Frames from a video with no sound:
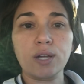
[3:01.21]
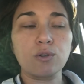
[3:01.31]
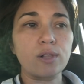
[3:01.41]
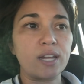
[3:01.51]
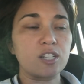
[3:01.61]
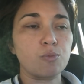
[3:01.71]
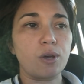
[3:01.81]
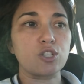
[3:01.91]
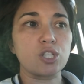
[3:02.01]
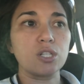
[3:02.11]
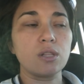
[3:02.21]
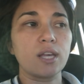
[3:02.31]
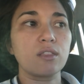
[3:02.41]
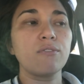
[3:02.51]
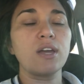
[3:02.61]
anal gland expression.
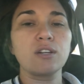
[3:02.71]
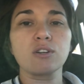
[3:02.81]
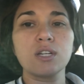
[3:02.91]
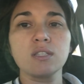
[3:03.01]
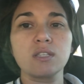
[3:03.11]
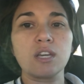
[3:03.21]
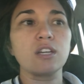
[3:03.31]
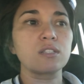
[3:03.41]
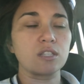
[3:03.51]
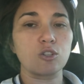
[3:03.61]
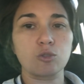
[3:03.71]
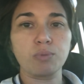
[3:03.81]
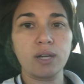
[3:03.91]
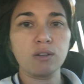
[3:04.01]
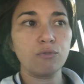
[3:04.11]
Let the veterinarian see it. Since there's
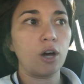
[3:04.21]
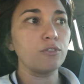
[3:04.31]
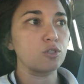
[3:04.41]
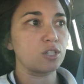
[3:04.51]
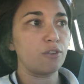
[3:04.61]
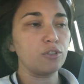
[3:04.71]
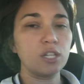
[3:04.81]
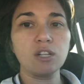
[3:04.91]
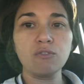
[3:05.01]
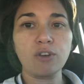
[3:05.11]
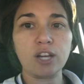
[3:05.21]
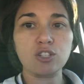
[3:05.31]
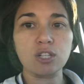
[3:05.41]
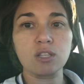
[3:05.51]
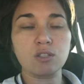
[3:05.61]
blood involved, there's definitely an
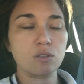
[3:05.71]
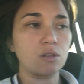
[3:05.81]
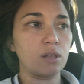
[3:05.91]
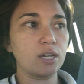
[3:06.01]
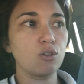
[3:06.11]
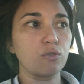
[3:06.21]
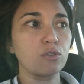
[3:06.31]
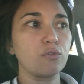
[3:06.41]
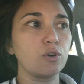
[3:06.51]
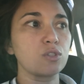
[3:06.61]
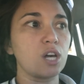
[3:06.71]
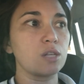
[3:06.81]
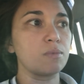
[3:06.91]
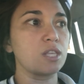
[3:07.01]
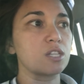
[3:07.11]
infection. This is a lady over the phone
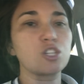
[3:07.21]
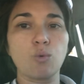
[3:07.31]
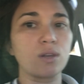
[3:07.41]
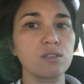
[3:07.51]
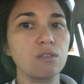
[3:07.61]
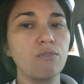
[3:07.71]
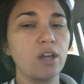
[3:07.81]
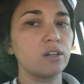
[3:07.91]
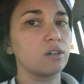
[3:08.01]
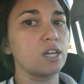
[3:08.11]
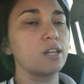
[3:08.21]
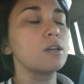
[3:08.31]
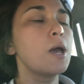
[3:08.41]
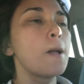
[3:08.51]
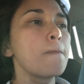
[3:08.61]
telling me this. She wasn't the
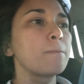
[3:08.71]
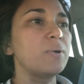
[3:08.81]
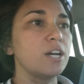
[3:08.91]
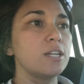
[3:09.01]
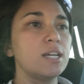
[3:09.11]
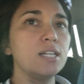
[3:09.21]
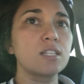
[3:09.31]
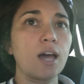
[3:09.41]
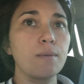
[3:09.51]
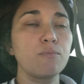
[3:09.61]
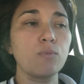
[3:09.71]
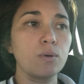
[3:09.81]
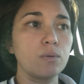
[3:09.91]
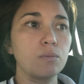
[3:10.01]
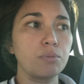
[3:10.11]
veterinarian. But anytime
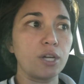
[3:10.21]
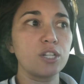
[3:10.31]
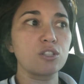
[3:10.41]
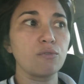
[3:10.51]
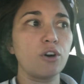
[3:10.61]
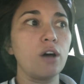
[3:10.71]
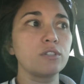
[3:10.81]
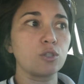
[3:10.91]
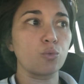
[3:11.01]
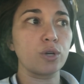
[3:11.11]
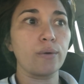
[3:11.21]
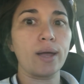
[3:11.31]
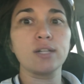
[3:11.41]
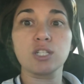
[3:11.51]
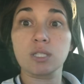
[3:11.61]
blood is involved in the rear
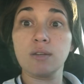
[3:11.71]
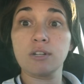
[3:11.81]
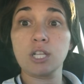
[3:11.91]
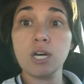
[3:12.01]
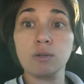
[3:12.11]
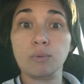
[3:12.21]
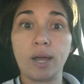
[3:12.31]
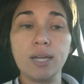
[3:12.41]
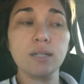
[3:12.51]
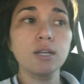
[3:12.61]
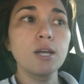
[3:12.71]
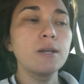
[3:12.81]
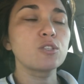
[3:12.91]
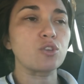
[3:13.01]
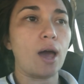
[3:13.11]
end, just leave it alone, right?
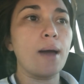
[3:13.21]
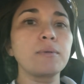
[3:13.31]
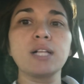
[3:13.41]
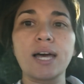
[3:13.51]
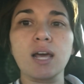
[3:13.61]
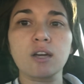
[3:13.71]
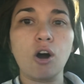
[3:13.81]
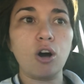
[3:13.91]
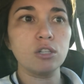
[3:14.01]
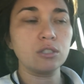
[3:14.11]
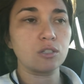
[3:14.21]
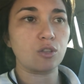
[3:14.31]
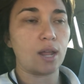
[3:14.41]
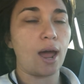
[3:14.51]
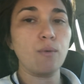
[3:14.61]
So I'm glad I called
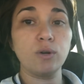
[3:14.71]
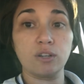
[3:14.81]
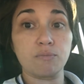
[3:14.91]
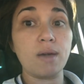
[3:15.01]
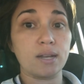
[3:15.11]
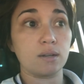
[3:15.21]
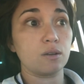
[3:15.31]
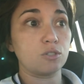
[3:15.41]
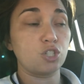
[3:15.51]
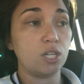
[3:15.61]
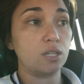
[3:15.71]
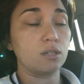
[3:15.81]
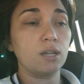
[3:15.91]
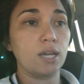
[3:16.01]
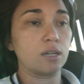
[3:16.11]
so that I wouldn't have met
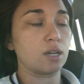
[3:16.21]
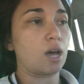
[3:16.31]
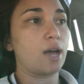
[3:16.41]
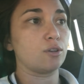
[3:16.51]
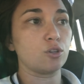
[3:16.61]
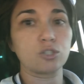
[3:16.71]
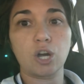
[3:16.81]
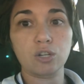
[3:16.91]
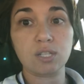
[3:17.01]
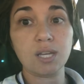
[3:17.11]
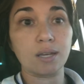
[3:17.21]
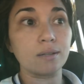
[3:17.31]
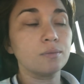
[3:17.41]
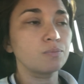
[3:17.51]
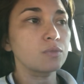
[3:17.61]
Jean and gotten her dogs
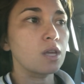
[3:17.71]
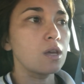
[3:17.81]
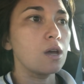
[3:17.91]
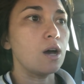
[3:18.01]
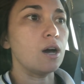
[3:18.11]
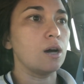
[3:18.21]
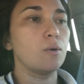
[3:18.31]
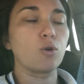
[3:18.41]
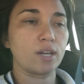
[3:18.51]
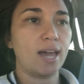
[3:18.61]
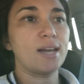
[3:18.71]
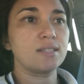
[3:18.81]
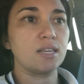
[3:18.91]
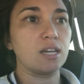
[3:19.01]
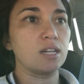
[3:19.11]
in. Or
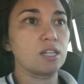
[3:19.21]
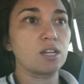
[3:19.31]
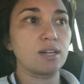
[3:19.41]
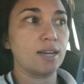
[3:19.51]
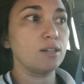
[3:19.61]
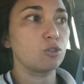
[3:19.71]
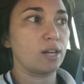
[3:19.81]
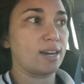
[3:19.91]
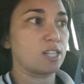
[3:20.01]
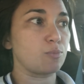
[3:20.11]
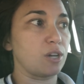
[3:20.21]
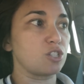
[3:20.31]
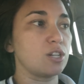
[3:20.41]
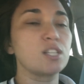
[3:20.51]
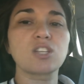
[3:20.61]
Cassie in and done an anal gland
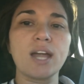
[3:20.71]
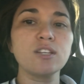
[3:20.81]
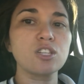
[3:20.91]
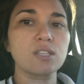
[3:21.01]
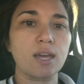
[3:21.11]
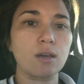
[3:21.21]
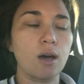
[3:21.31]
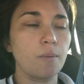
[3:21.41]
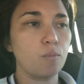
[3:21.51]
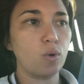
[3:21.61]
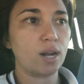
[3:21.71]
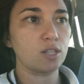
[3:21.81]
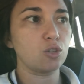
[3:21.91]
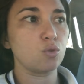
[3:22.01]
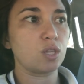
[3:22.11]
expression. It's kind of just like when
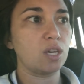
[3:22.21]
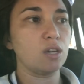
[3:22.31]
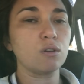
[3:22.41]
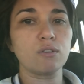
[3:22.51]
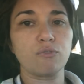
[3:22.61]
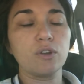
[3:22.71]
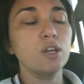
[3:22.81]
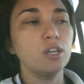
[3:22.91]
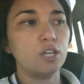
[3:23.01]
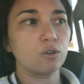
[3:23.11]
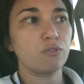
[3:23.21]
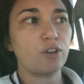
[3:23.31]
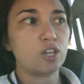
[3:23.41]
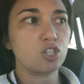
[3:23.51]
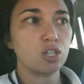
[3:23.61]
I do the ear
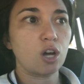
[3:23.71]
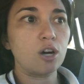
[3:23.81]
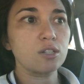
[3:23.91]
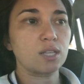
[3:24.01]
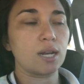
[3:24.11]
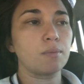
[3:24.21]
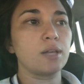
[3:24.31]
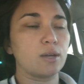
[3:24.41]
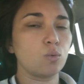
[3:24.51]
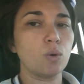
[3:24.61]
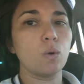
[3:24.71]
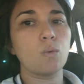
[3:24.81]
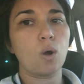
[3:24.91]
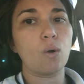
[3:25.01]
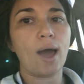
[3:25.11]
infection dogs, and I'm like,
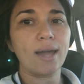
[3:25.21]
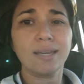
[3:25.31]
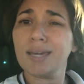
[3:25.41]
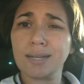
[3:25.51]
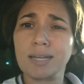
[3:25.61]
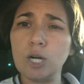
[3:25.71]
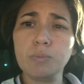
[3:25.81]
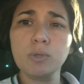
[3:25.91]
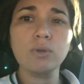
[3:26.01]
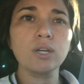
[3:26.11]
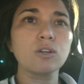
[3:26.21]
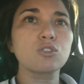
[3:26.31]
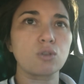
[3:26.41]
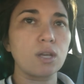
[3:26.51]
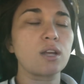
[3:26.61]
whoa, I can't help you here,
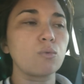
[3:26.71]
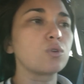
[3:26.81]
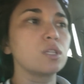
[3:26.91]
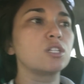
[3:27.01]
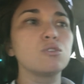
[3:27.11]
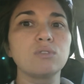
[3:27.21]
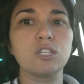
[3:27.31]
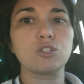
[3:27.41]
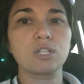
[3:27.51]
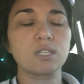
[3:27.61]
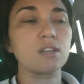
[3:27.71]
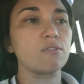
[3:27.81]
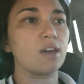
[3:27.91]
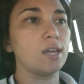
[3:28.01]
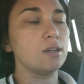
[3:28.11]
so I really do need you to see
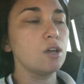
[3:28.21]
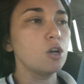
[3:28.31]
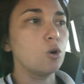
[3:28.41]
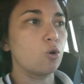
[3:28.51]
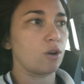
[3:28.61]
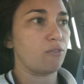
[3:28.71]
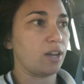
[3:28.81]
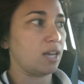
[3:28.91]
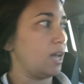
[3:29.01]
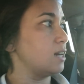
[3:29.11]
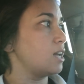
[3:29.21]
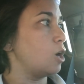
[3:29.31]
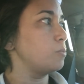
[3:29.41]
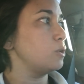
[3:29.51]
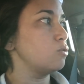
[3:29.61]
a vet. Or if I can
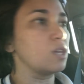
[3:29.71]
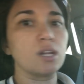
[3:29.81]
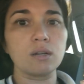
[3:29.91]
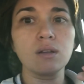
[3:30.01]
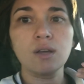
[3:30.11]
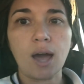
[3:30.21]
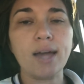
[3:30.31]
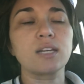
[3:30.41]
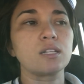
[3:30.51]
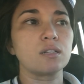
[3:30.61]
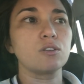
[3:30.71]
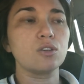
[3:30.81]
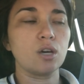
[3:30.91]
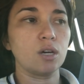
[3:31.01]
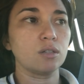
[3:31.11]
help you, then I can
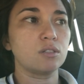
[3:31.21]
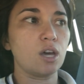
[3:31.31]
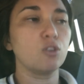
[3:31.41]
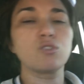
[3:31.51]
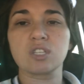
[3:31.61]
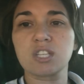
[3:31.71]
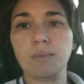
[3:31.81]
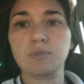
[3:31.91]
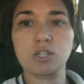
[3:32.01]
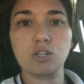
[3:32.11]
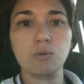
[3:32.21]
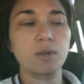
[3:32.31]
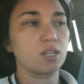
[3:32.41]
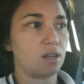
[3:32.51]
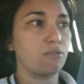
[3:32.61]
tell you the steps to do,
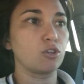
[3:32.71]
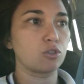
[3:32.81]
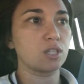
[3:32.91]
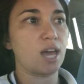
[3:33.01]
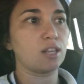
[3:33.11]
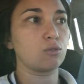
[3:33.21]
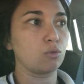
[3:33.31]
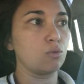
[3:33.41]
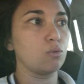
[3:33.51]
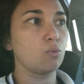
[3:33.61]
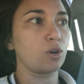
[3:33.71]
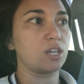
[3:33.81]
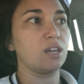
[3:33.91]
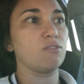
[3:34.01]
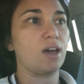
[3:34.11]
because I've learned that through
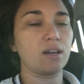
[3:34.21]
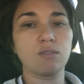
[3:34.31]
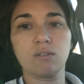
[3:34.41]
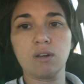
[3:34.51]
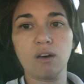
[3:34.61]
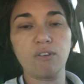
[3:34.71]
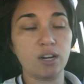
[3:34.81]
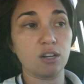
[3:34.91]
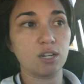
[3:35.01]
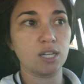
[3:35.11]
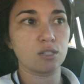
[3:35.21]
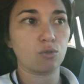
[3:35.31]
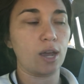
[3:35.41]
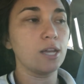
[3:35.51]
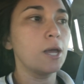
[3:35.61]
working at
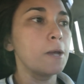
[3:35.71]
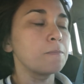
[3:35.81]
veterinarians, right?